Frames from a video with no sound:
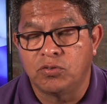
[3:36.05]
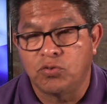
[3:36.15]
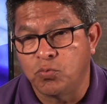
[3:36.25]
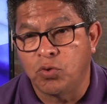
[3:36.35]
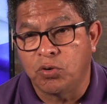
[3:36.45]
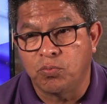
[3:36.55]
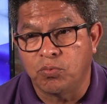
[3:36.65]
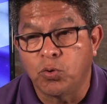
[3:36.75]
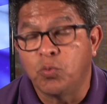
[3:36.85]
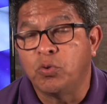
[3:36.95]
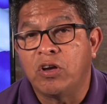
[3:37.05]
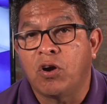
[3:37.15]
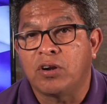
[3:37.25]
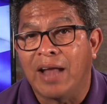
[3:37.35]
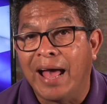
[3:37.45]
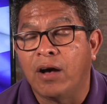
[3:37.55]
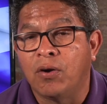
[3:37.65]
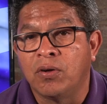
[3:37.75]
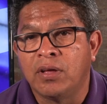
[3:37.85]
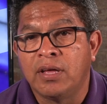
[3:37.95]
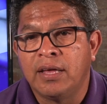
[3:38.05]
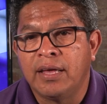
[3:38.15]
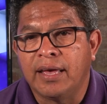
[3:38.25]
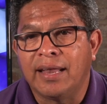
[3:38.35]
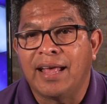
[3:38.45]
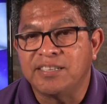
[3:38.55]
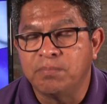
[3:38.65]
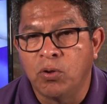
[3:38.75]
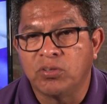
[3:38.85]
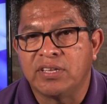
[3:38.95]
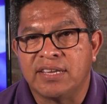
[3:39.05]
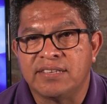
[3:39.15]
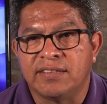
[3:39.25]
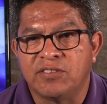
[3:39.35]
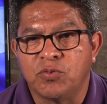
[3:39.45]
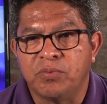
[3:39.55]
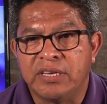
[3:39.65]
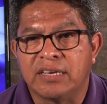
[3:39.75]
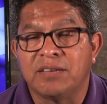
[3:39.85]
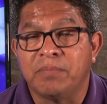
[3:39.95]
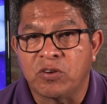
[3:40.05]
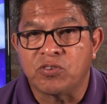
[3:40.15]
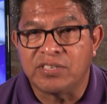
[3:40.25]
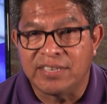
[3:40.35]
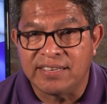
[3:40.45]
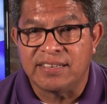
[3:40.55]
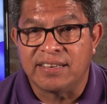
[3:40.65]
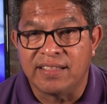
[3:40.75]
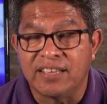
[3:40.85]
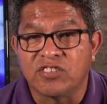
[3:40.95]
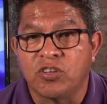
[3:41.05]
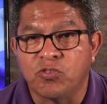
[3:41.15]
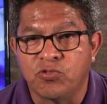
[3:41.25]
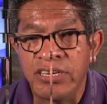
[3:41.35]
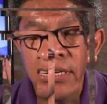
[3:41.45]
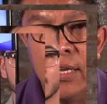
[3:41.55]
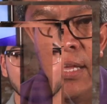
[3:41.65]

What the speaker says: who we are now, and has molded us into being a better citizen in this country.